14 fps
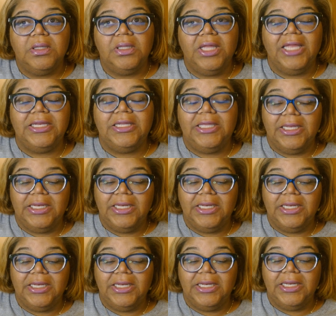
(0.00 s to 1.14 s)
and getting
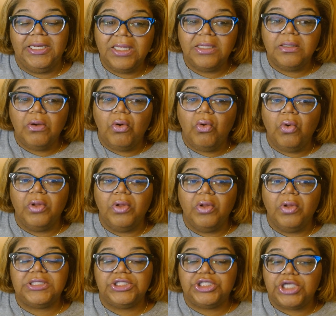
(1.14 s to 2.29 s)
this done on
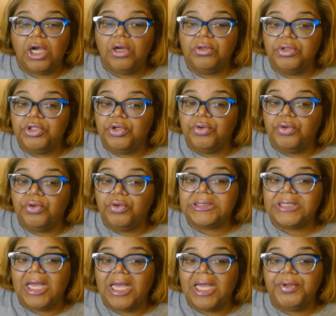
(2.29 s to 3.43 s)
this show during this
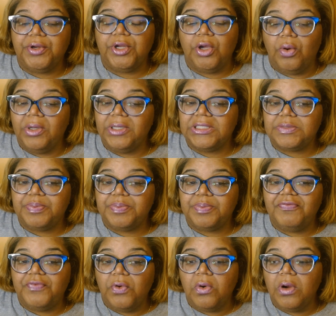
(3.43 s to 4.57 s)
time period on this
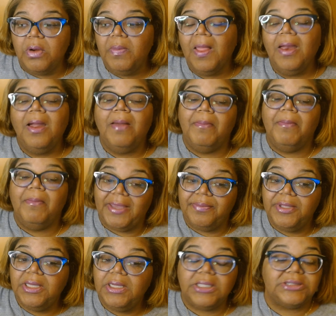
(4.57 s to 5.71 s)
platform?
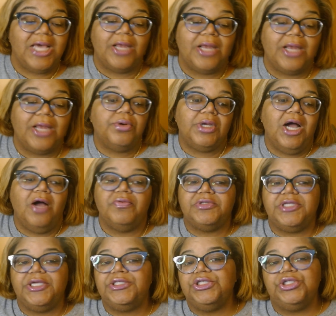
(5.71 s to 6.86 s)
Maybe, because I don't know the
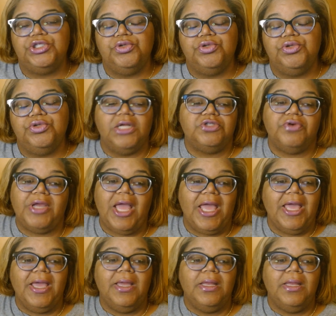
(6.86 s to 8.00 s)
conversations you and Andre
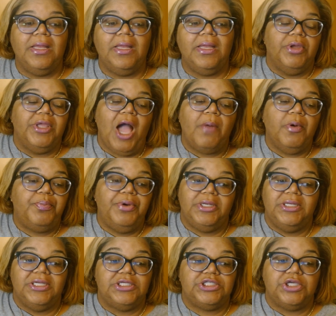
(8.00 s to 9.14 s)
had when y'all were putting
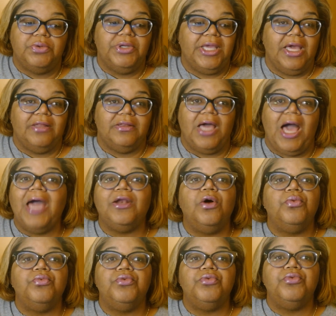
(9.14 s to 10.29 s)
this show together. I don't
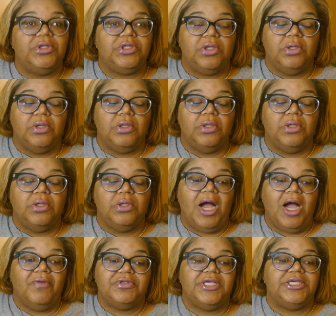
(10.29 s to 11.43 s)
know what those
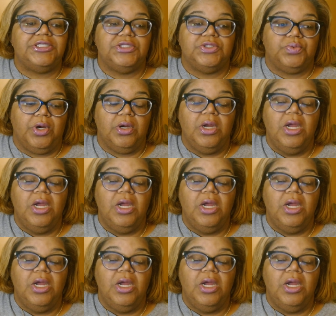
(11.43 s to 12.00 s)
conversations were.